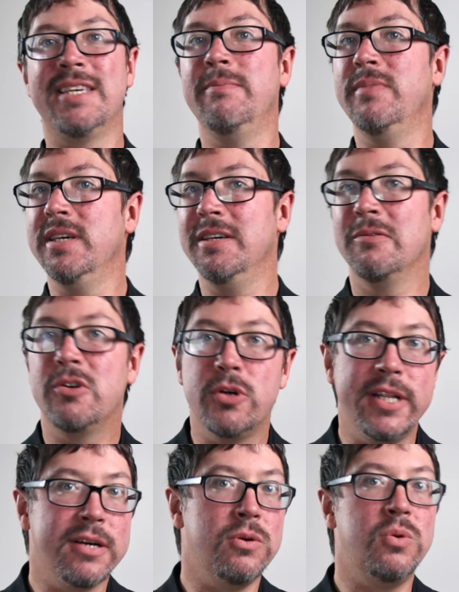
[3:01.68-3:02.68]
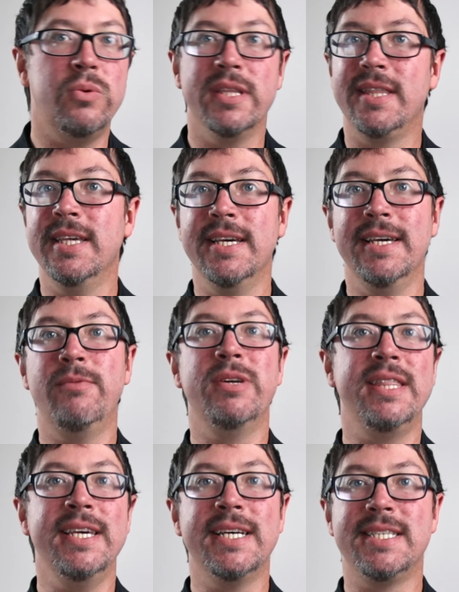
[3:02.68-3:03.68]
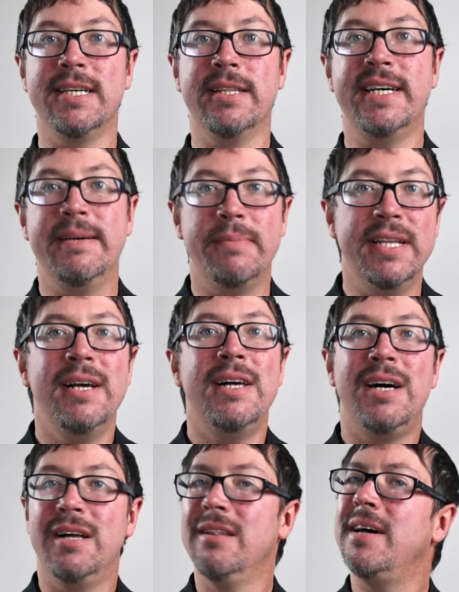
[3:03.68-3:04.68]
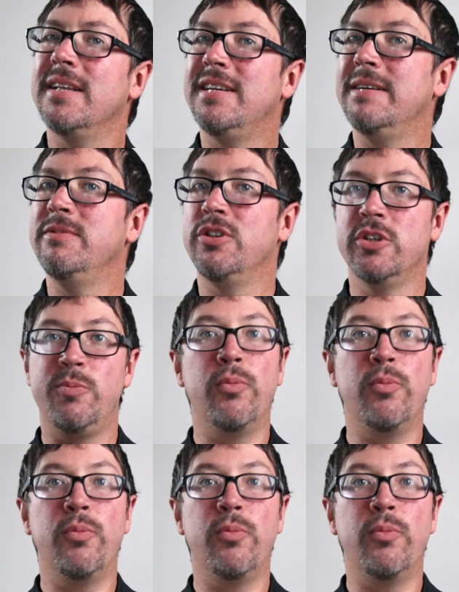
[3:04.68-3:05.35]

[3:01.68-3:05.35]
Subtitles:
can be critical with the SLA. But a lot of times those